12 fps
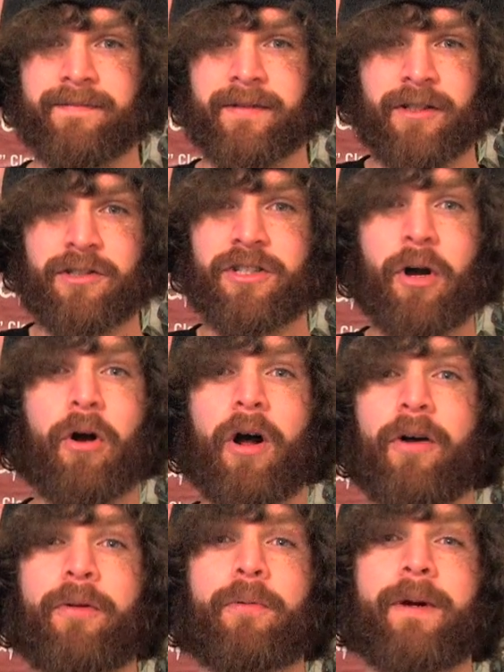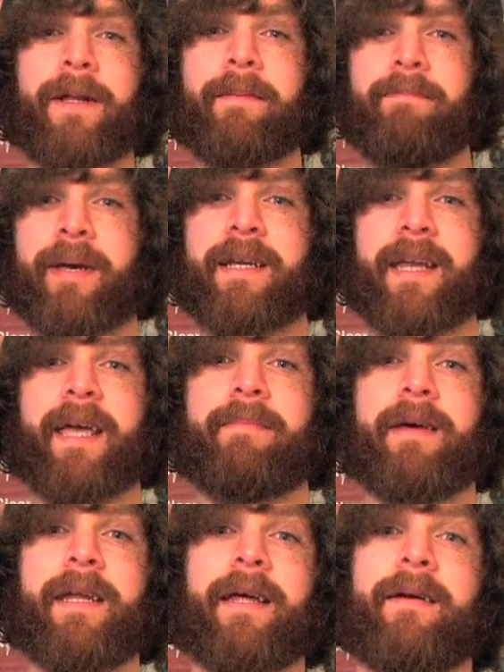There's no other really big
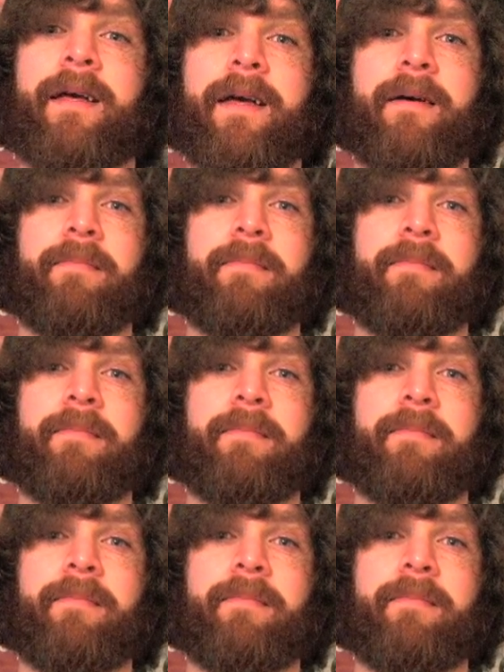name in it.